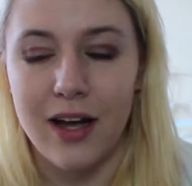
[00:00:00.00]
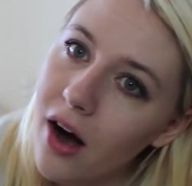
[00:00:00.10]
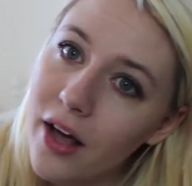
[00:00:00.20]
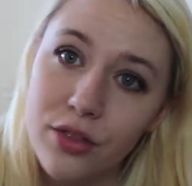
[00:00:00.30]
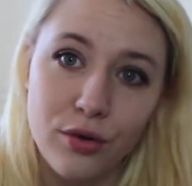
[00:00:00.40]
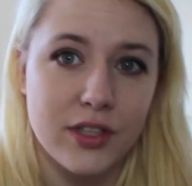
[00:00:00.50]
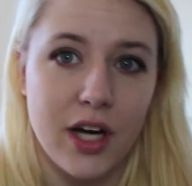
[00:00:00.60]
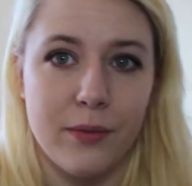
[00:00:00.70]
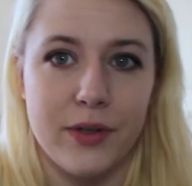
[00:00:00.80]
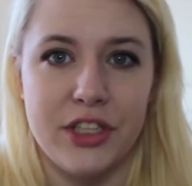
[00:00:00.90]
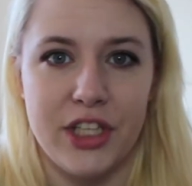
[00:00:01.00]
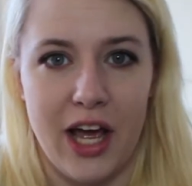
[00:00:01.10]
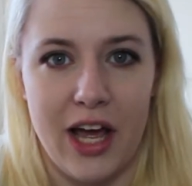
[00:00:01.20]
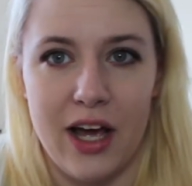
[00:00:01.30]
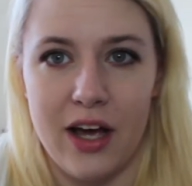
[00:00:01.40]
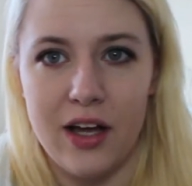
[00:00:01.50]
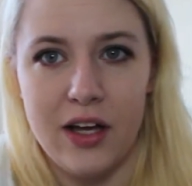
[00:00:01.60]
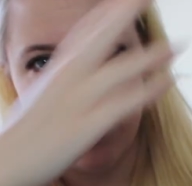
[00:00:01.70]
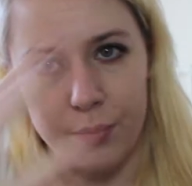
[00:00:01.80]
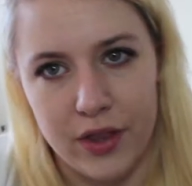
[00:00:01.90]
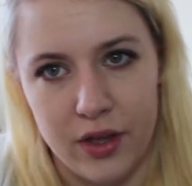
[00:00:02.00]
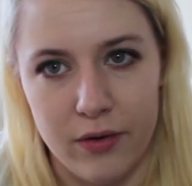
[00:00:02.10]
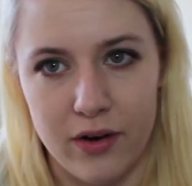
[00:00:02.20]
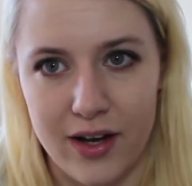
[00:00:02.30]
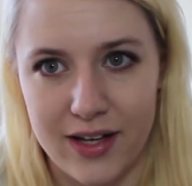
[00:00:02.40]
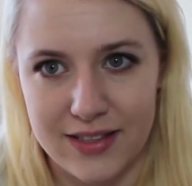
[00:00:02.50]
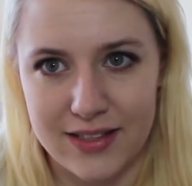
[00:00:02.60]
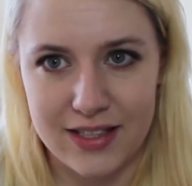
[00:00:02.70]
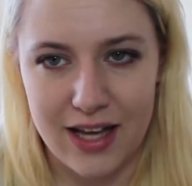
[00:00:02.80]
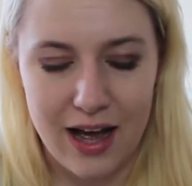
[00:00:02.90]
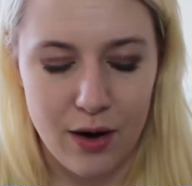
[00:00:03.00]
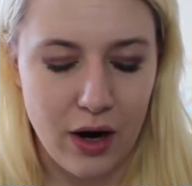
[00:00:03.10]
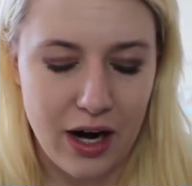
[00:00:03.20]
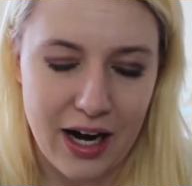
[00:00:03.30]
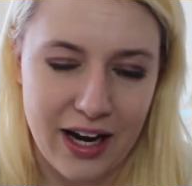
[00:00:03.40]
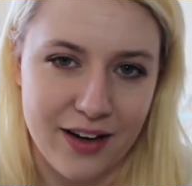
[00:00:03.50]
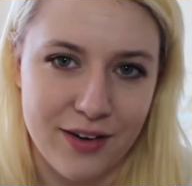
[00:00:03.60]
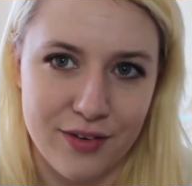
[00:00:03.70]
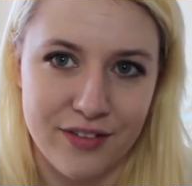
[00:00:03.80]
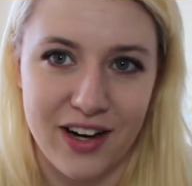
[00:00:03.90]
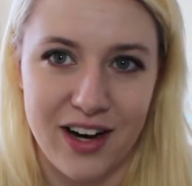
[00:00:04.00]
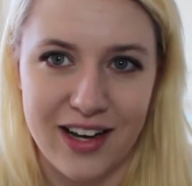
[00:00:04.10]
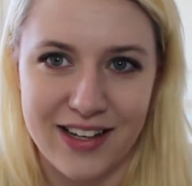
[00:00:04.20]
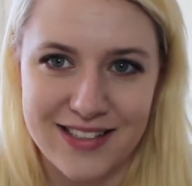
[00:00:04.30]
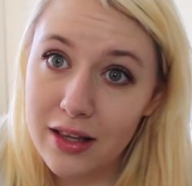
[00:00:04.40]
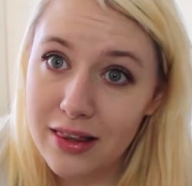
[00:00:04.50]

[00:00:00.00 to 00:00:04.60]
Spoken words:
I thought I would share with you guys how I revise.